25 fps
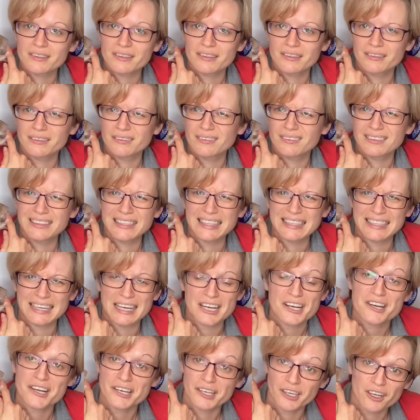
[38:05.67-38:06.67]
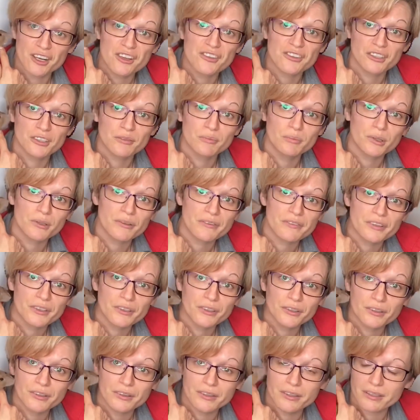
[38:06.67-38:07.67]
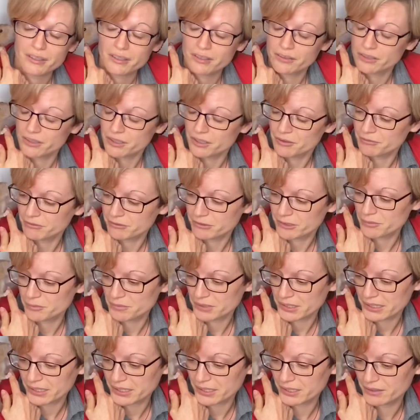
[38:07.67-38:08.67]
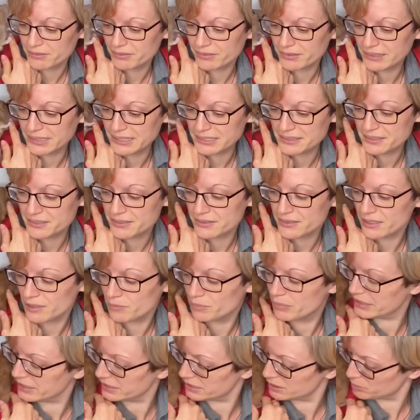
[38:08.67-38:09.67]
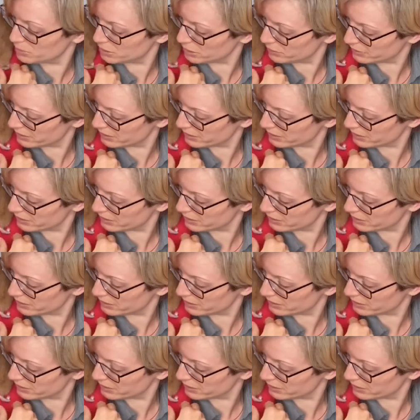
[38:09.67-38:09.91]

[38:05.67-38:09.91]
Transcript: and actually also more of the good that can come from kind of litters that appear to be doing